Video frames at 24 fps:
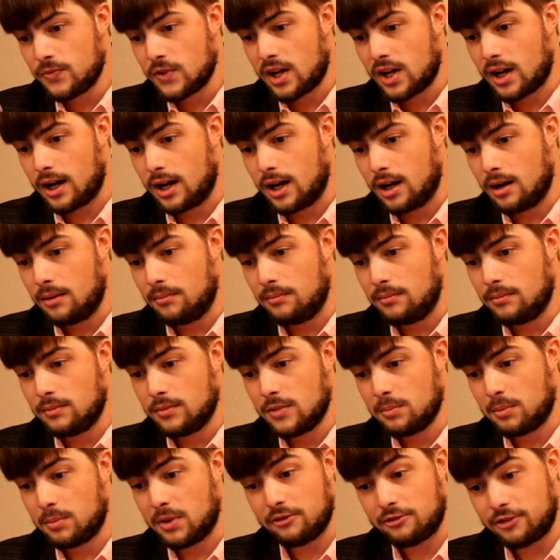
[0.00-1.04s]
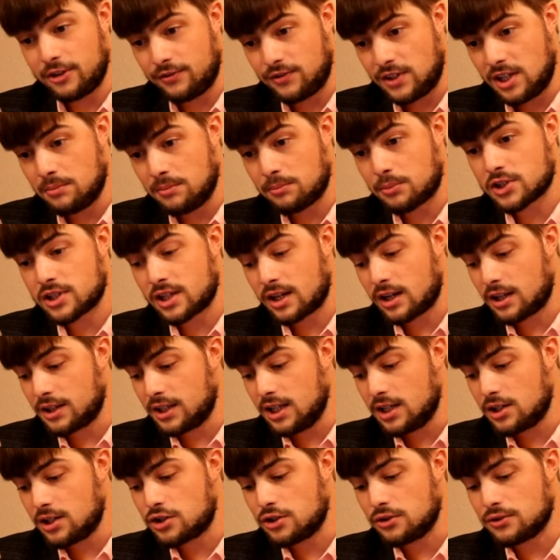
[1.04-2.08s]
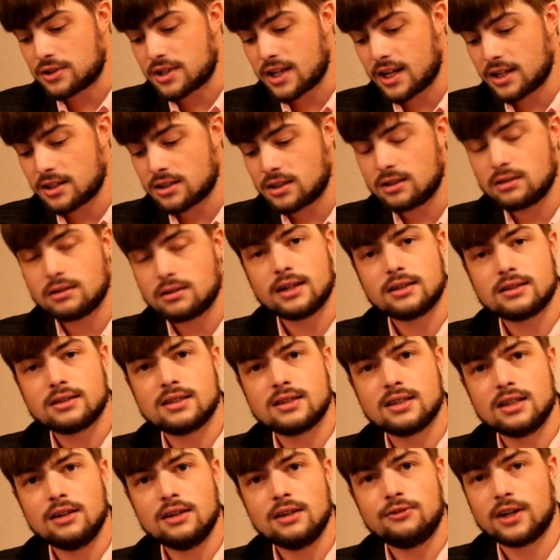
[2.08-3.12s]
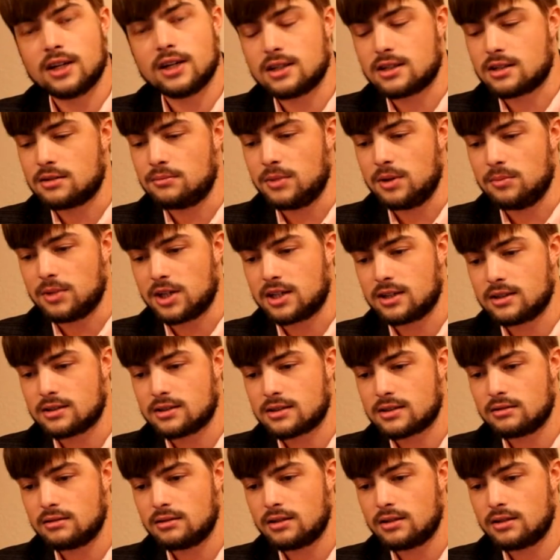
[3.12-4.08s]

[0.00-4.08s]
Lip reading: But 15% on the issues, that's significant to me because